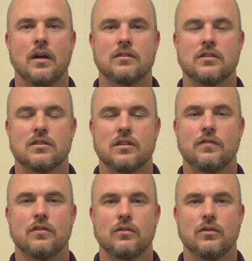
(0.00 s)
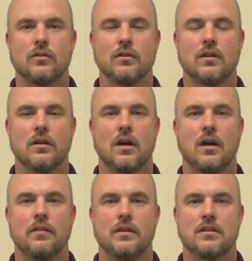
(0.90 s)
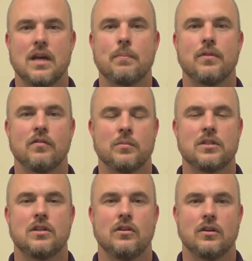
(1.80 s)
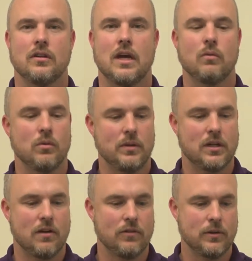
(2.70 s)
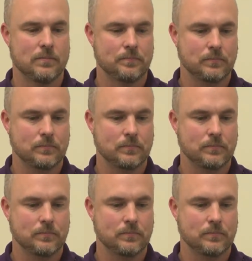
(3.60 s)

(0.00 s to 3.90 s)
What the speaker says: to sift through the depth of material that we'll be covering.